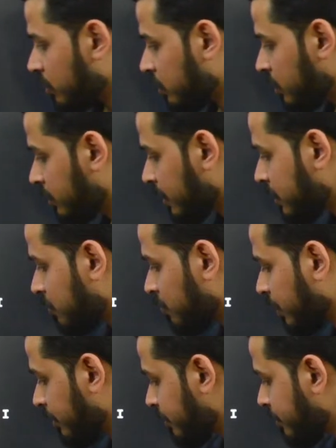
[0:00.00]
This
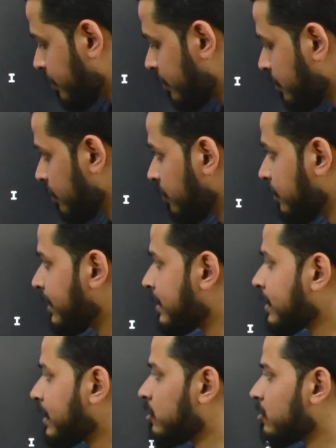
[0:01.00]
means this
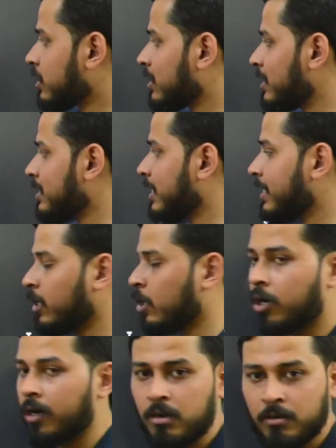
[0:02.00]
constructor is getting called.